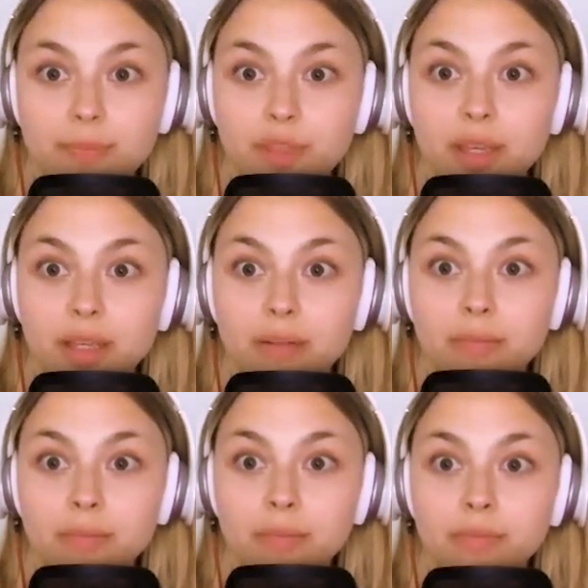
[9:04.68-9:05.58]

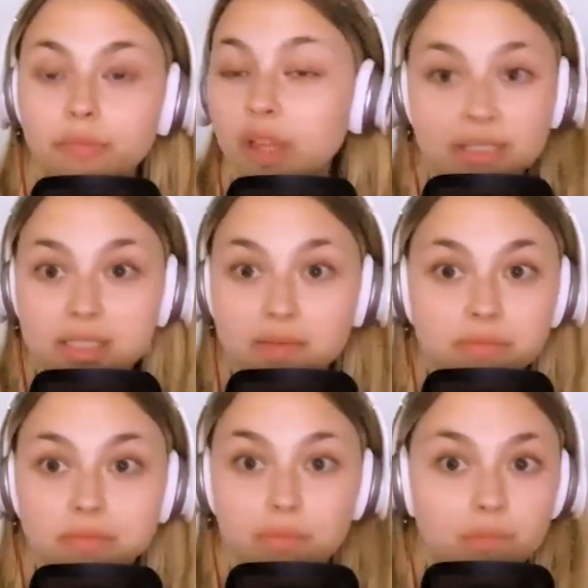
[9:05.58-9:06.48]
something.
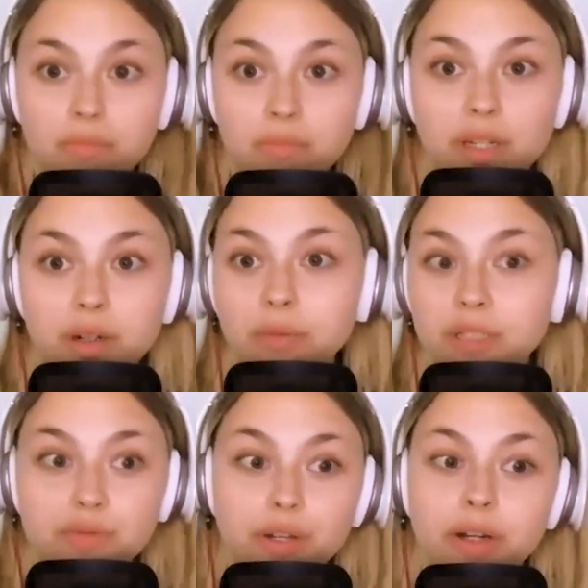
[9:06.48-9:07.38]
Let's
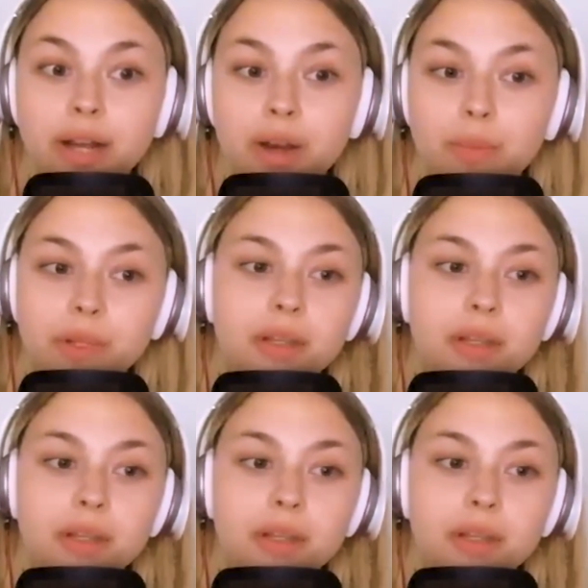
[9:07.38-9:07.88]
figure it out.